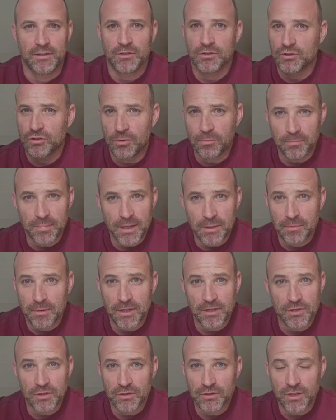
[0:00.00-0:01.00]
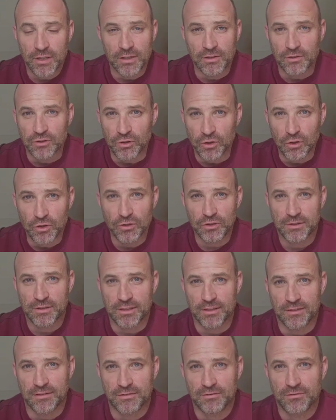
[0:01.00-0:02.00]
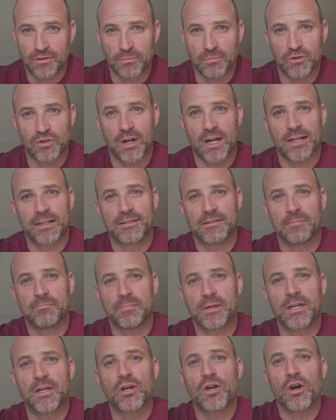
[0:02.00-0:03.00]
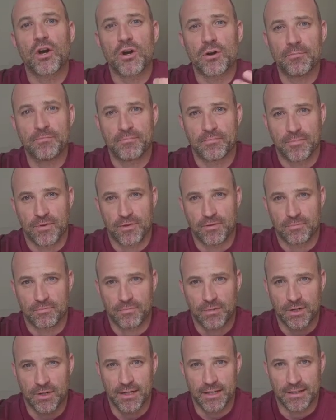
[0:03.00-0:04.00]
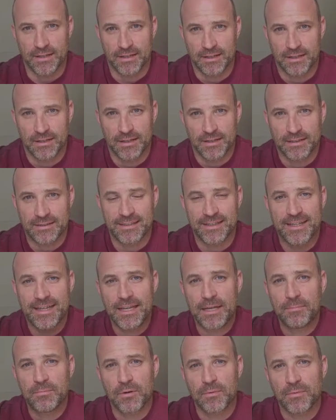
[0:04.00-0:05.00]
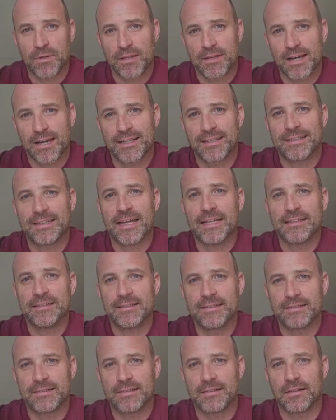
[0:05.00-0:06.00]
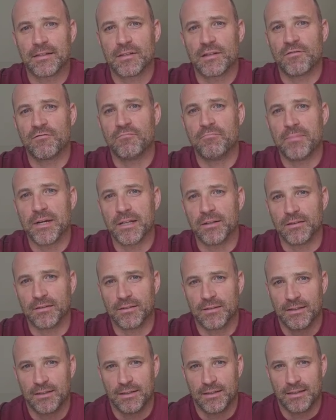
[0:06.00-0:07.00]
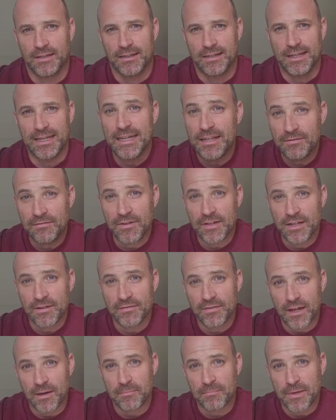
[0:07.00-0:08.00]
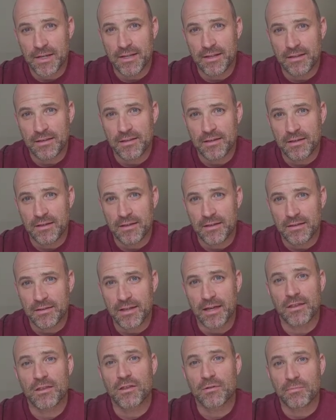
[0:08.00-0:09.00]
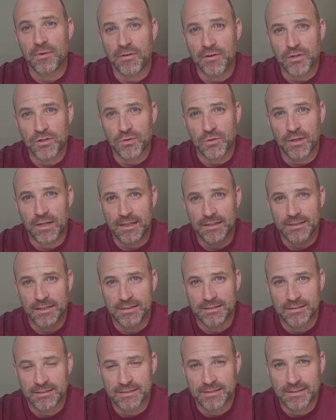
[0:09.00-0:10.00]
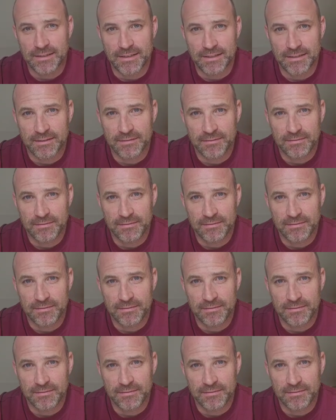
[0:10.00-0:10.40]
Some people are just exhausted from trying to become somebody, to keep up this identity that they've built, even if that means their spiritual identity.